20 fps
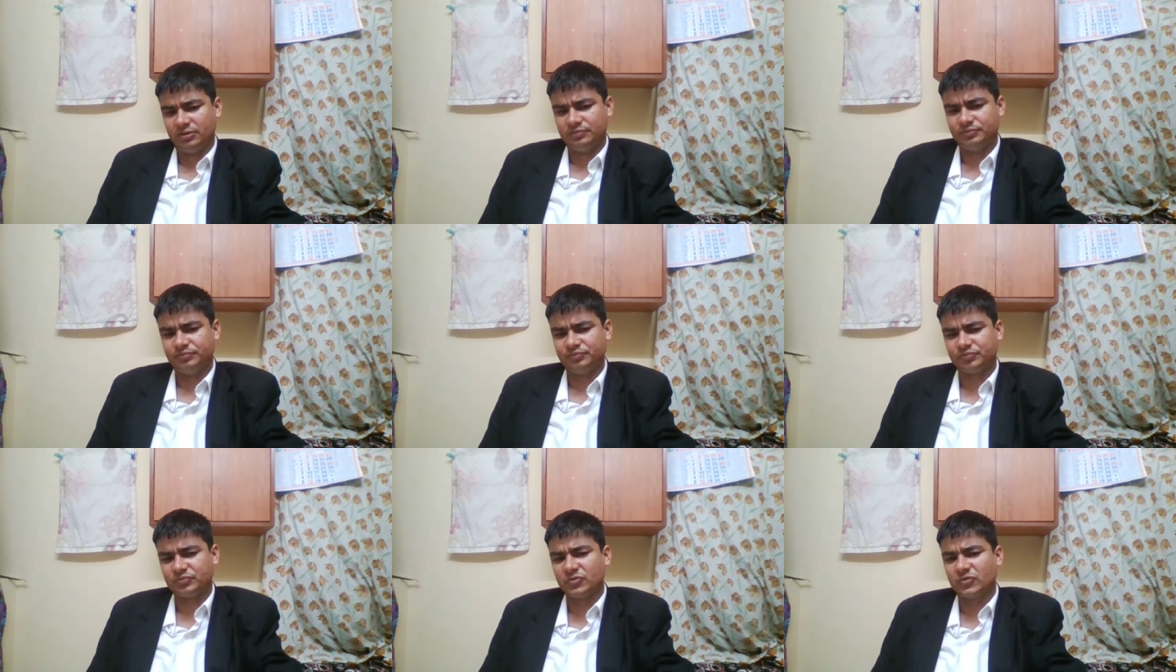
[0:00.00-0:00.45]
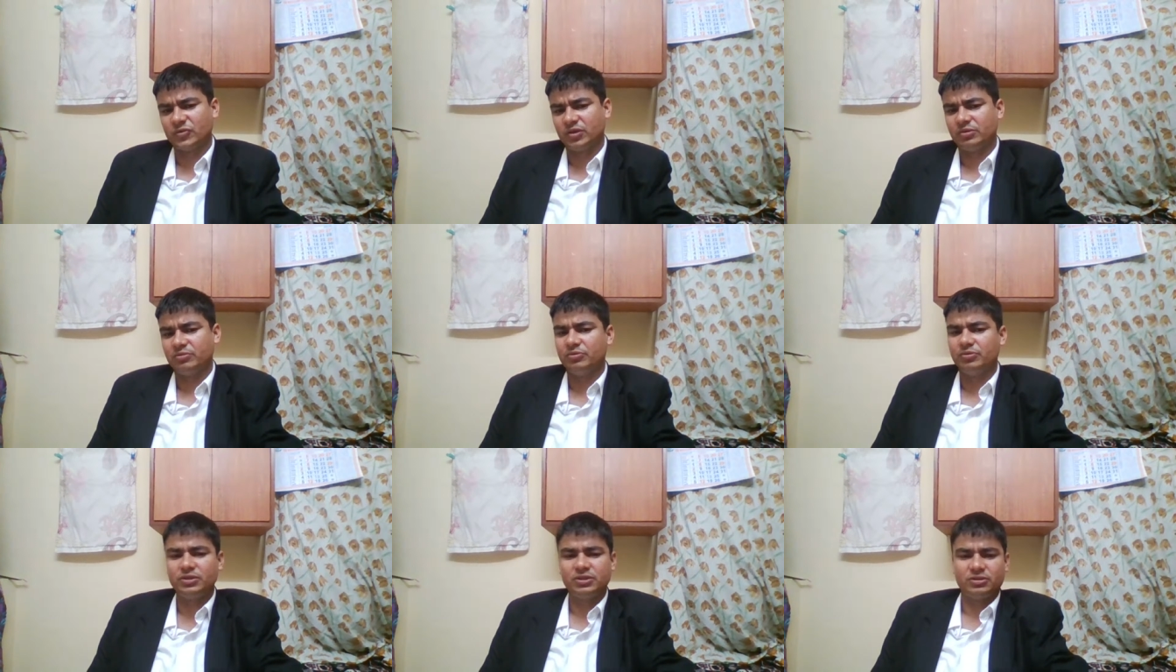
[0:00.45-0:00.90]

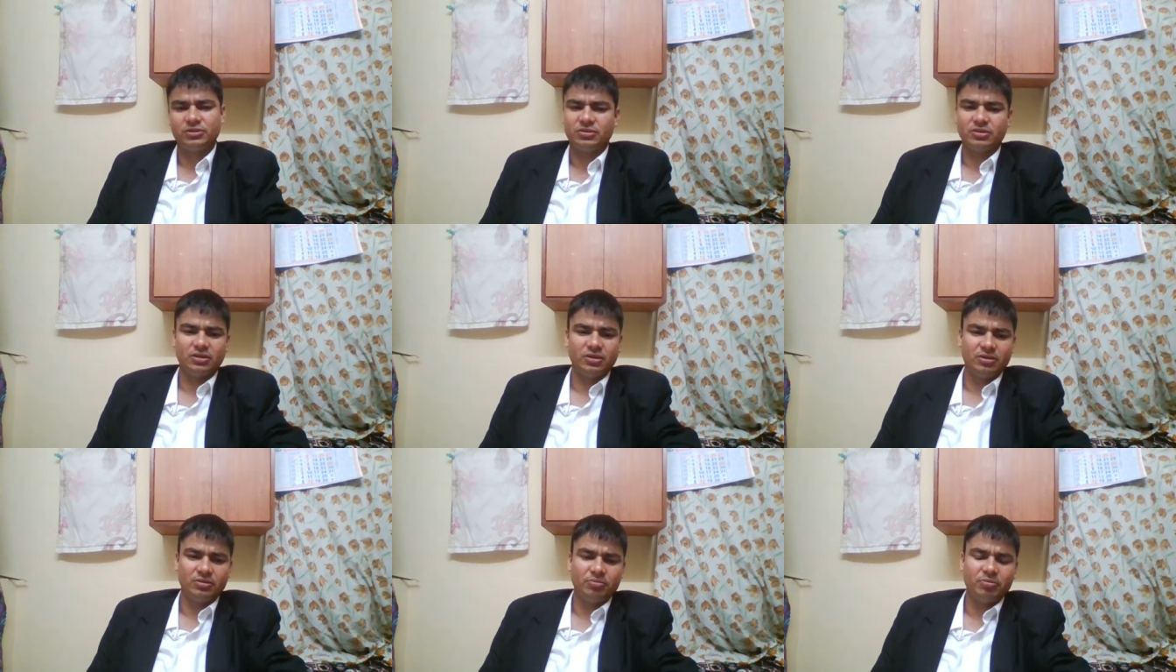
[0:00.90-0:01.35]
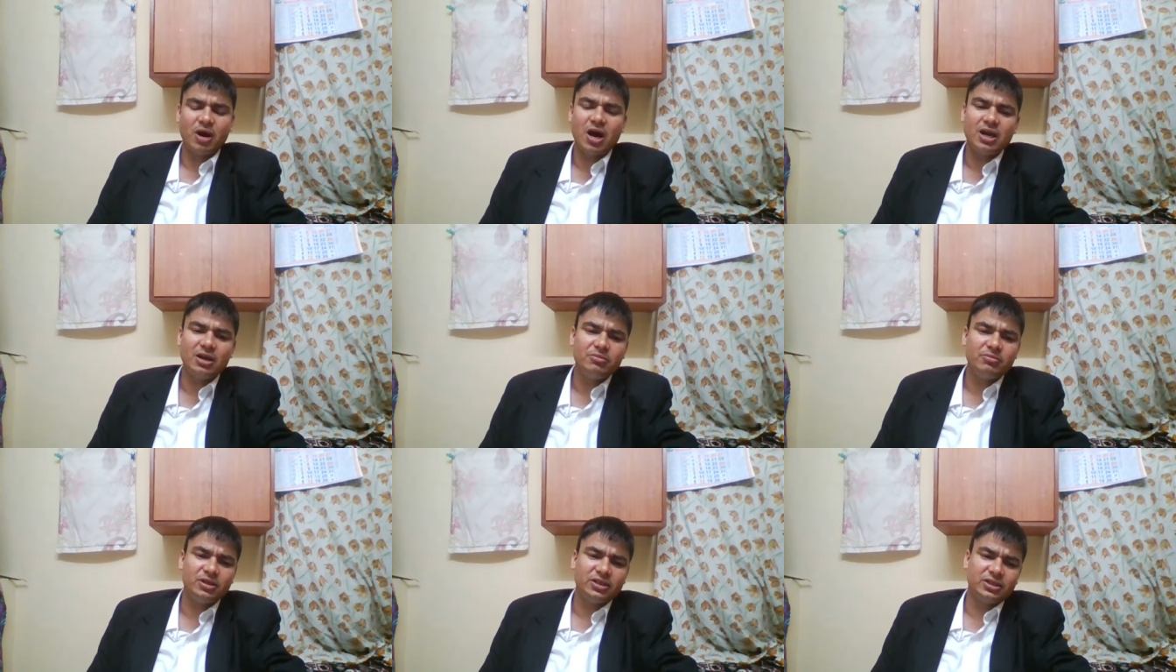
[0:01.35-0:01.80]
which
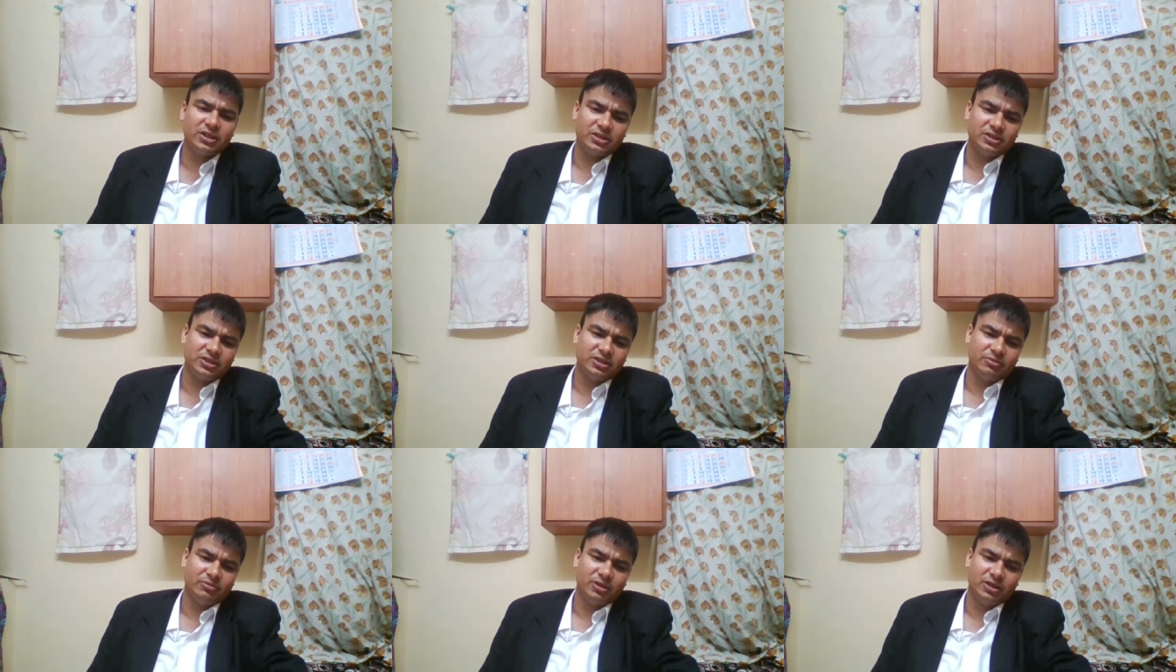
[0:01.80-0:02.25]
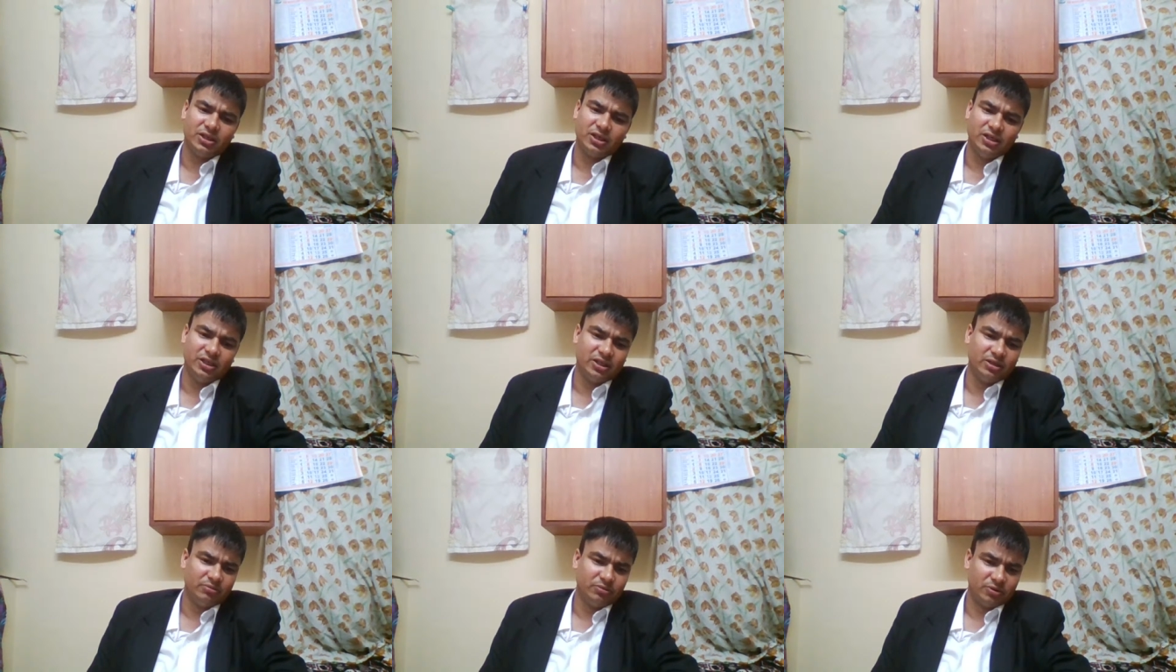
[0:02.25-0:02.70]
Parliament has given
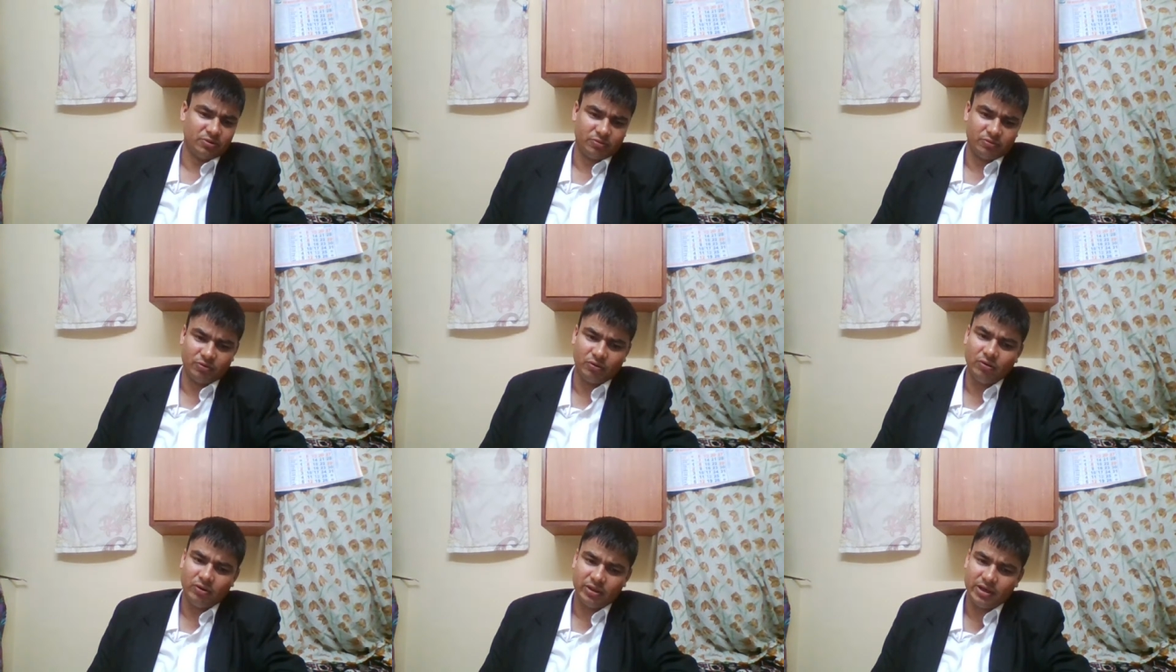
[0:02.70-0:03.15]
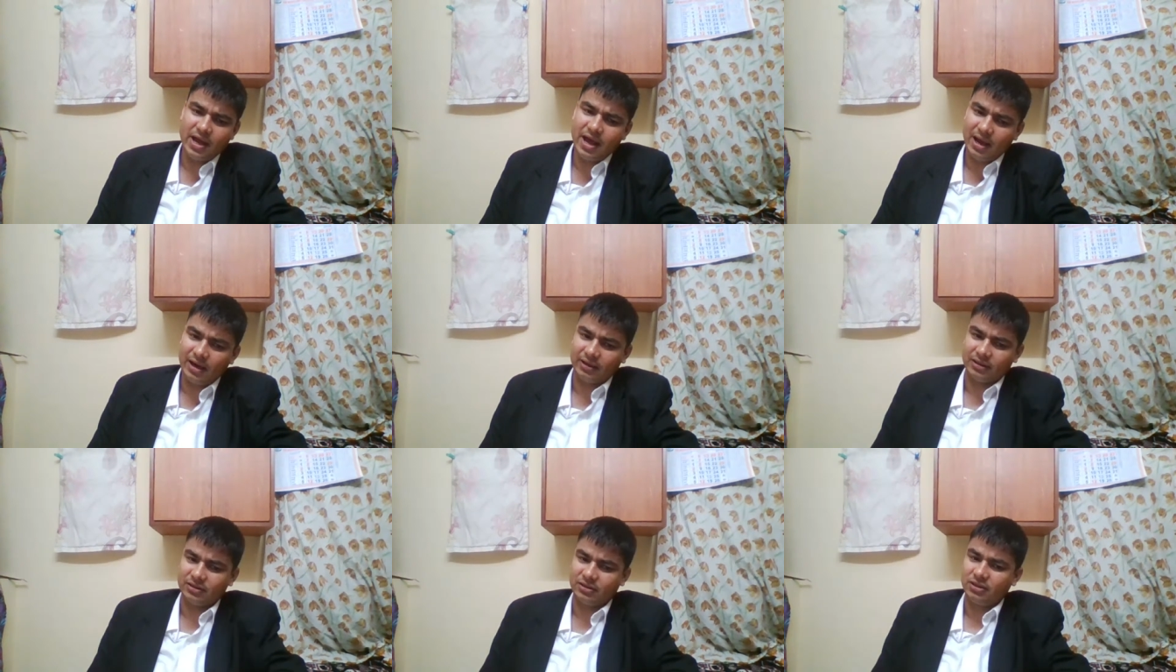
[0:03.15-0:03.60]
contempt of court
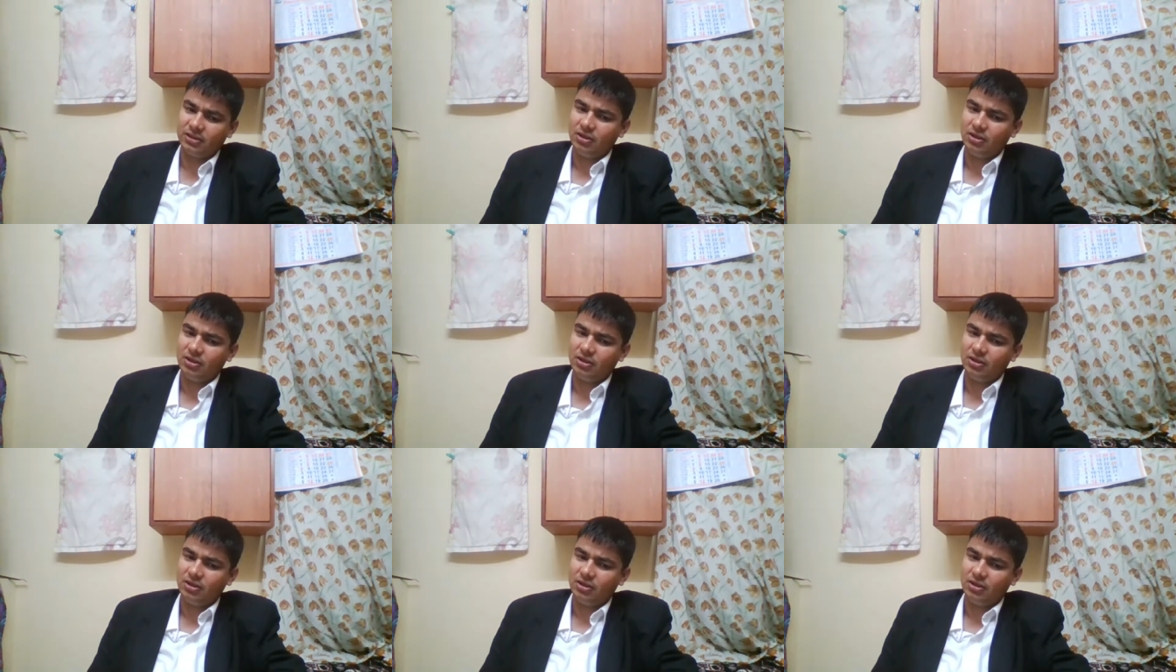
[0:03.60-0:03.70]
act.